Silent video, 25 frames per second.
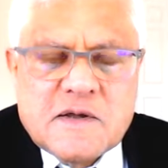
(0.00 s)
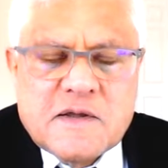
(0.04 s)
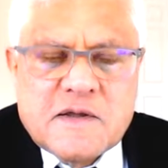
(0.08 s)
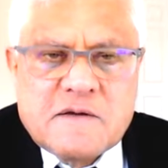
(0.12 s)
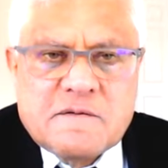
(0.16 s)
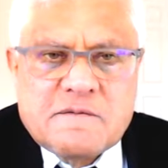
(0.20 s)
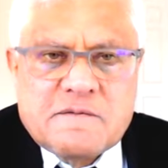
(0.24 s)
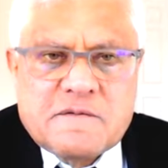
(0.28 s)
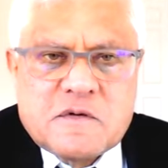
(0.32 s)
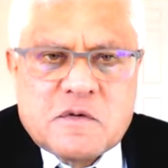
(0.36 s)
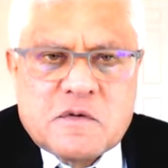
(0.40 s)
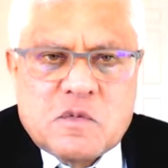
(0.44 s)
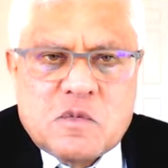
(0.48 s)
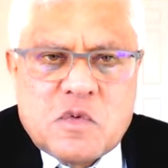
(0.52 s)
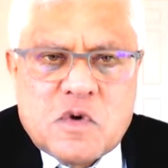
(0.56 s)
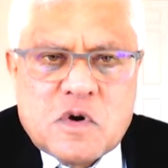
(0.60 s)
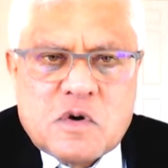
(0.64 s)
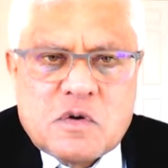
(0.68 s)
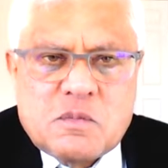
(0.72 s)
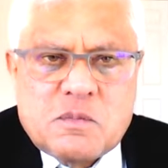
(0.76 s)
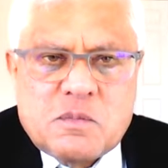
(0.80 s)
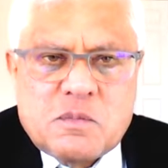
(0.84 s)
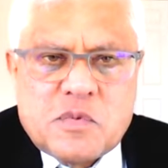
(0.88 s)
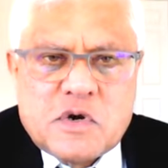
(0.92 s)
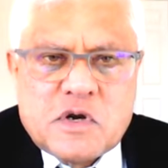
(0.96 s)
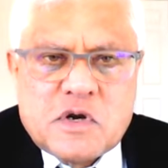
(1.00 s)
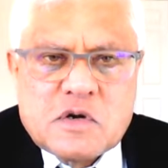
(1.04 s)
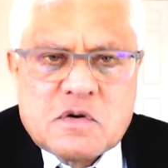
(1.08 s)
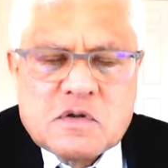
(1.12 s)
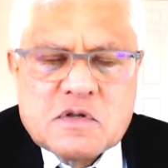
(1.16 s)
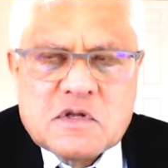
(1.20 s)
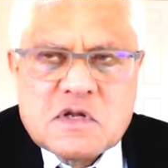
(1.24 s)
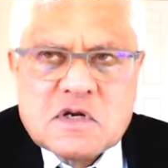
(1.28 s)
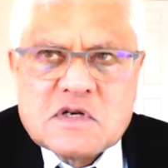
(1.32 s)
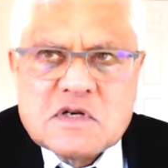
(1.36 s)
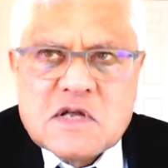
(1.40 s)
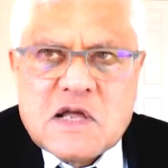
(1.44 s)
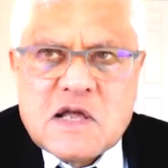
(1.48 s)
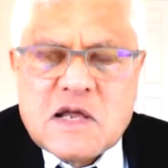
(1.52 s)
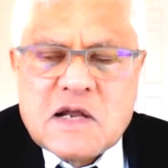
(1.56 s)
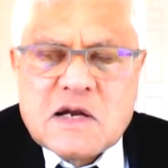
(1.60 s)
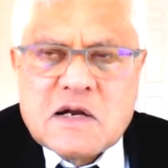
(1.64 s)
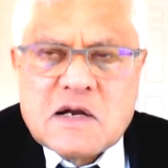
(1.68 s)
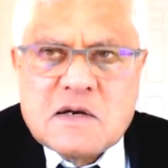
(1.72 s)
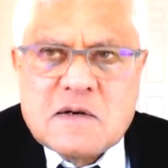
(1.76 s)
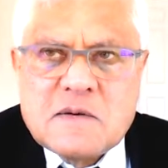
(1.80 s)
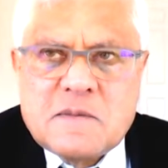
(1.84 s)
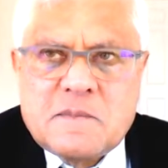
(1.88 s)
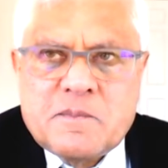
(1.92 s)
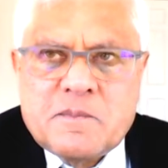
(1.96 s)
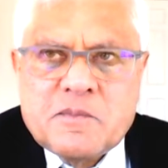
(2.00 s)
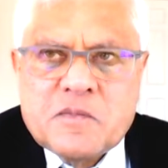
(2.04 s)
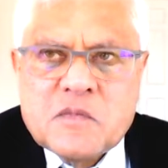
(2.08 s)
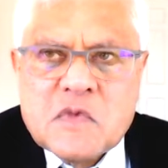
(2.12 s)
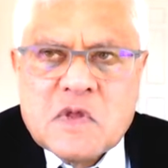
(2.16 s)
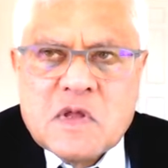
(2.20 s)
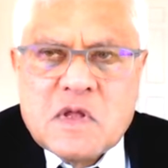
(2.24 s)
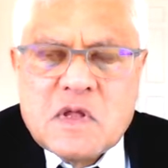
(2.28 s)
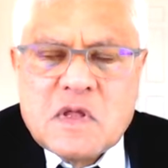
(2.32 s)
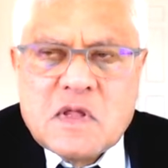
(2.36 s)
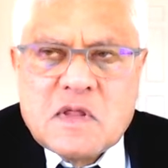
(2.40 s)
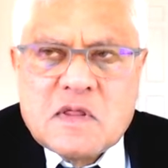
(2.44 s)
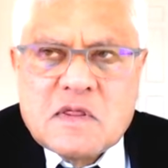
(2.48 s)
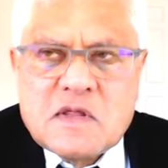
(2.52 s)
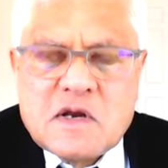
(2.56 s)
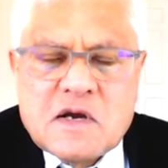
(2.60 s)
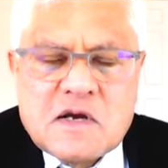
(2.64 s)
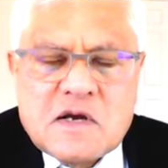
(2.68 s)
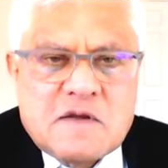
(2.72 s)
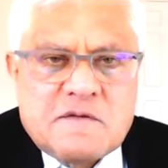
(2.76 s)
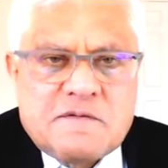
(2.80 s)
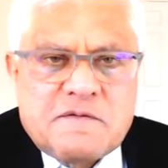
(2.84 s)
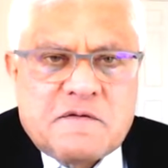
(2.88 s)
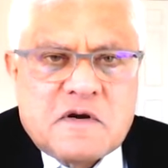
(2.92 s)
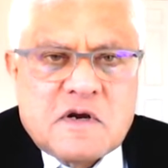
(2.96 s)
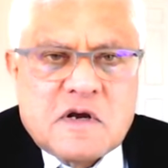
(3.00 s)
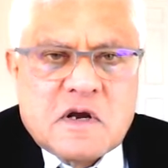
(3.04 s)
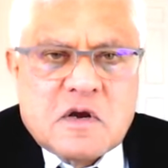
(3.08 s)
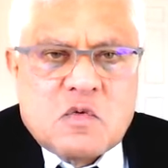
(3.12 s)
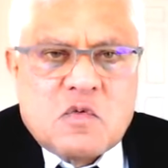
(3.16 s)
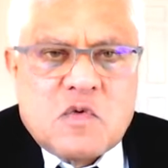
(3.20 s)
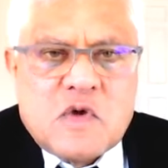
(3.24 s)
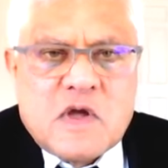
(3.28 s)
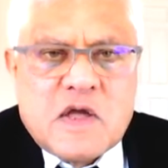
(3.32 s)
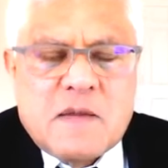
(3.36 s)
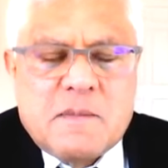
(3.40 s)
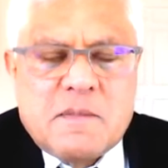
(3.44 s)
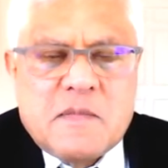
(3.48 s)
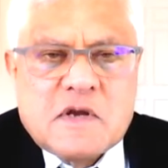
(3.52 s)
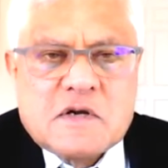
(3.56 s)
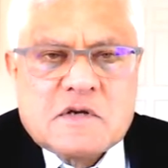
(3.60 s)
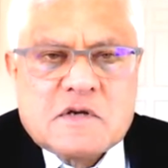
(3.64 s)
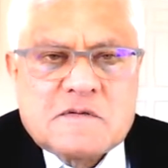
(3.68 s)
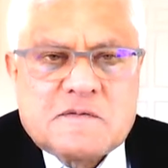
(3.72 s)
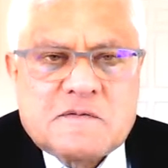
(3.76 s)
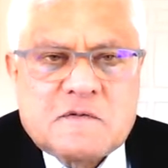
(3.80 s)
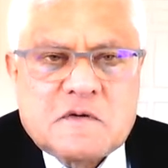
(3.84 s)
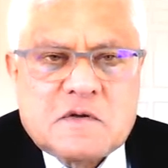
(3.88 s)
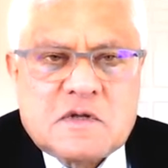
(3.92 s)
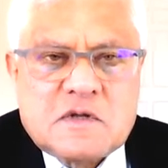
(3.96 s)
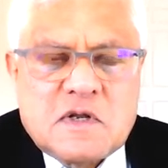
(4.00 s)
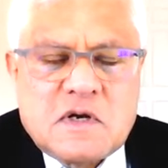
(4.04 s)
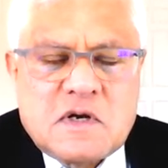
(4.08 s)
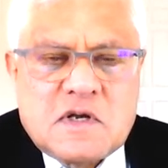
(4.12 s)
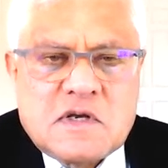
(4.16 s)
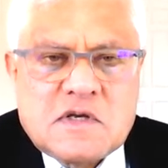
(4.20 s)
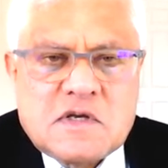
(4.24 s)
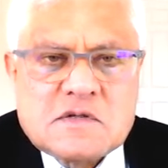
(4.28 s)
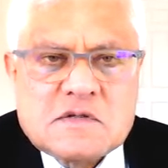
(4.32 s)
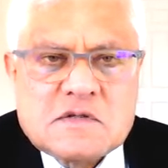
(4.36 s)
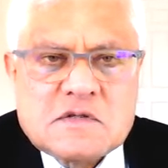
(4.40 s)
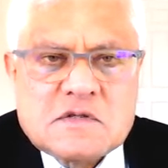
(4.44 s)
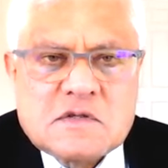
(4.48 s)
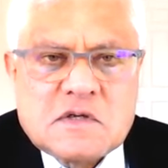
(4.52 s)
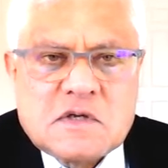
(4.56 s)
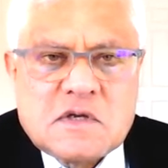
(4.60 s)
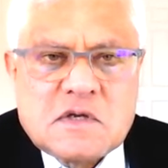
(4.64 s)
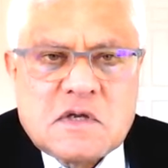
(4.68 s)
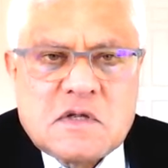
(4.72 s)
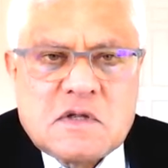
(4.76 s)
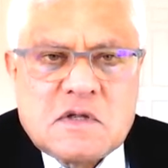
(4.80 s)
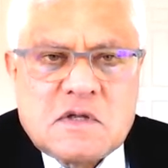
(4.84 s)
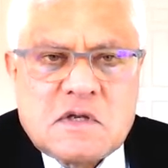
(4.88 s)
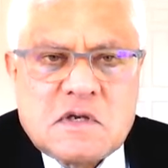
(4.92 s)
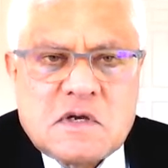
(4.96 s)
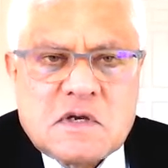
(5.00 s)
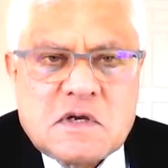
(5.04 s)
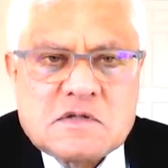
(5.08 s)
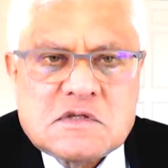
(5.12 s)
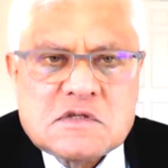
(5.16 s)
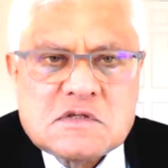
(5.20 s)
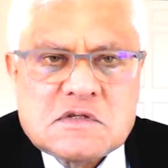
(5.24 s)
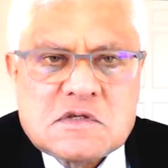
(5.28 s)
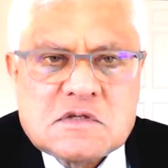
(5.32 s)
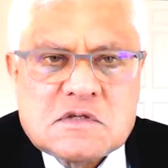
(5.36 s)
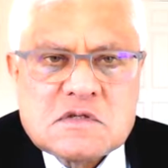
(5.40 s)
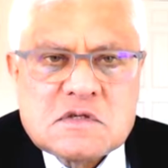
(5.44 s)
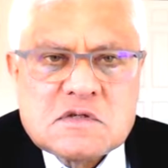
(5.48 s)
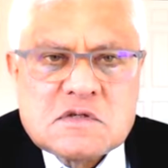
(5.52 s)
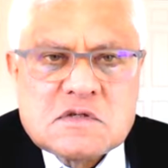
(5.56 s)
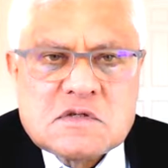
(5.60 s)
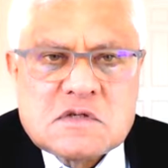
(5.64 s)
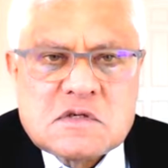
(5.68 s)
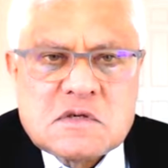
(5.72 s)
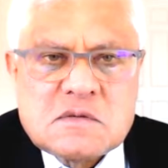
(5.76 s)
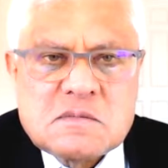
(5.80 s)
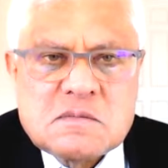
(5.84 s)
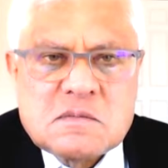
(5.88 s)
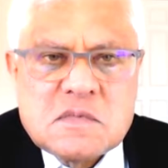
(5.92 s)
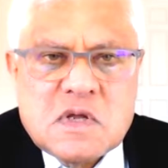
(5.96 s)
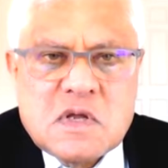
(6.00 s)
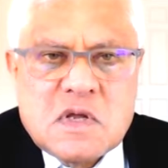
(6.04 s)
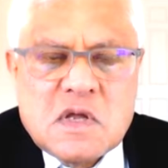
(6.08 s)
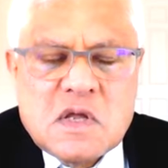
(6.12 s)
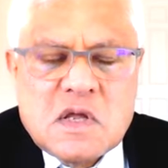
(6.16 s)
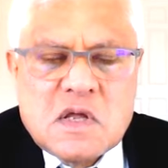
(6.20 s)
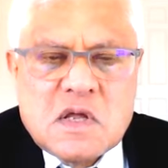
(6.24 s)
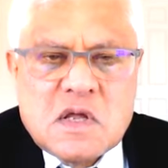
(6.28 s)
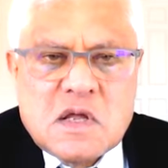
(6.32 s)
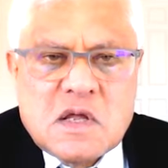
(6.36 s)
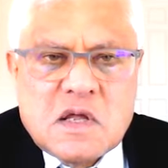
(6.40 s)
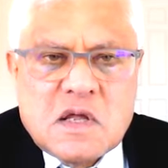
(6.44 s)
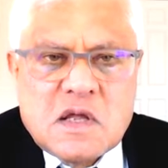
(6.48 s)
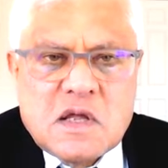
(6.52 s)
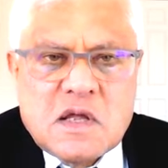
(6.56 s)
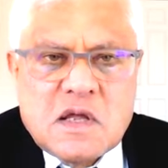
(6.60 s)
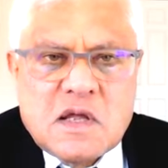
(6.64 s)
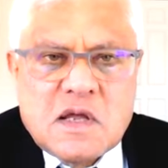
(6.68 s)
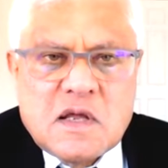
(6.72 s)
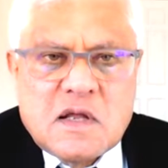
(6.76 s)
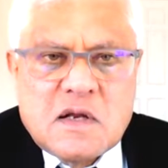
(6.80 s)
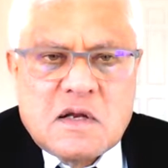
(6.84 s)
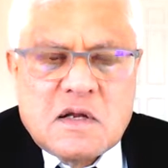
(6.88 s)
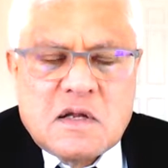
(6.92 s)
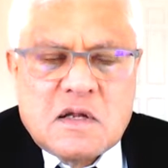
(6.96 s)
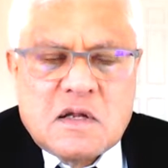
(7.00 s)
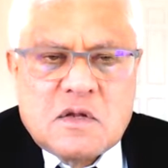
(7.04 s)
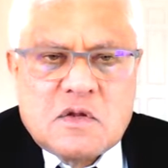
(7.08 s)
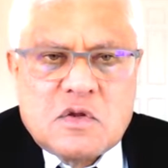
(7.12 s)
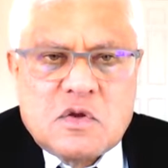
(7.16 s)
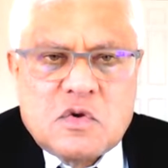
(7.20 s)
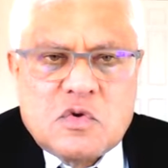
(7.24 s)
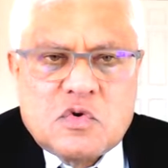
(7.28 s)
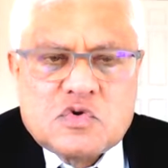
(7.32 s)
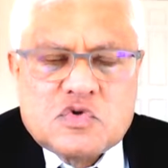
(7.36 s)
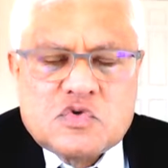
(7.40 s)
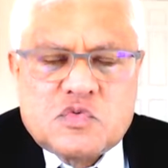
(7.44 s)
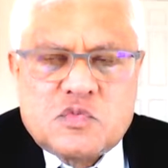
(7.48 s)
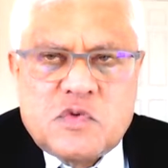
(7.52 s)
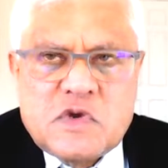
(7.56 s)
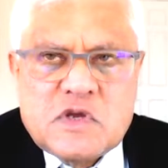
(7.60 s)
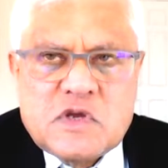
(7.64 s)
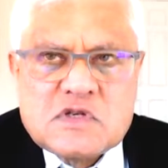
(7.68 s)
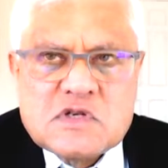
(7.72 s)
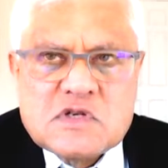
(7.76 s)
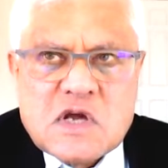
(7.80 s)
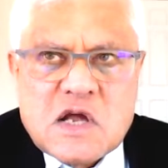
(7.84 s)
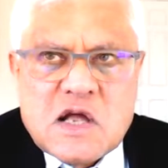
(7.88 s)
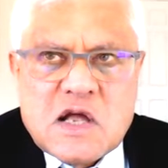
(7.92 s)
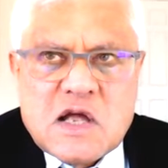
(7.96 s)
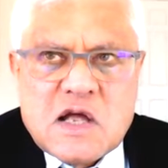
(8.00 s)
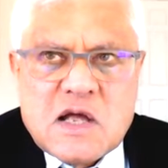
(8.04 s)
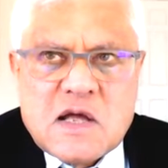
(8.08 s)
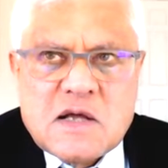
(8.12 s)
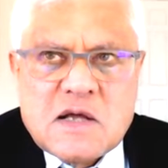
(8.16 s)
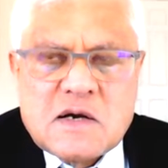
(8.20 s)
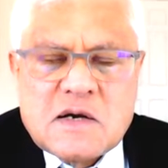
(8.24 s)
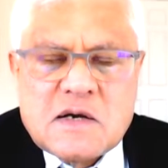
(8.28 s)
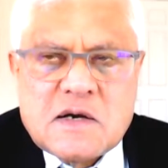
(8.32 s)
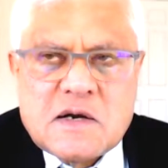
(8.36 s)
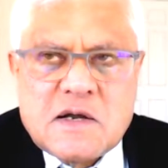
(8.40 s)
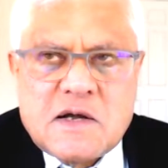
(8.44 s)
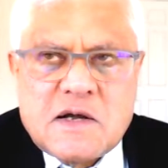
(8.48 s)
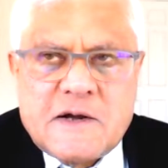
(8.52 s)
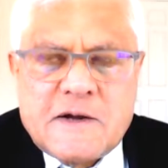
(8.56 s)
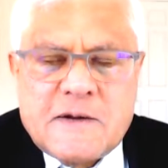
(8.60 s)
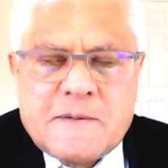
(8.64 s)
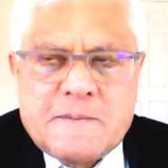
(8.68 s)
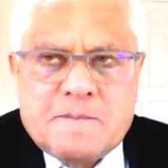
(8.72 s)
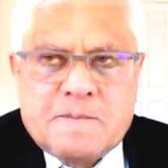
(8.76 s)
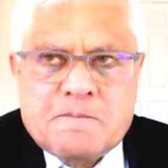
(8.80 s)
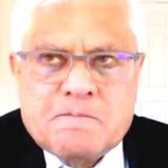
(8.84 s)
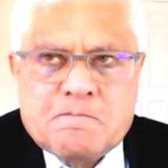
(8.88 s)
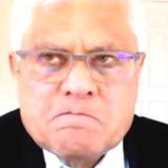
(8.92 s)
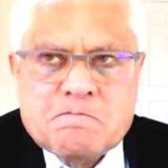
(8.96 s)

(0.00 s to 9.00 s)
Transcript: if you want to put it on the title, there are different requirements for the lease in the registry system and those which are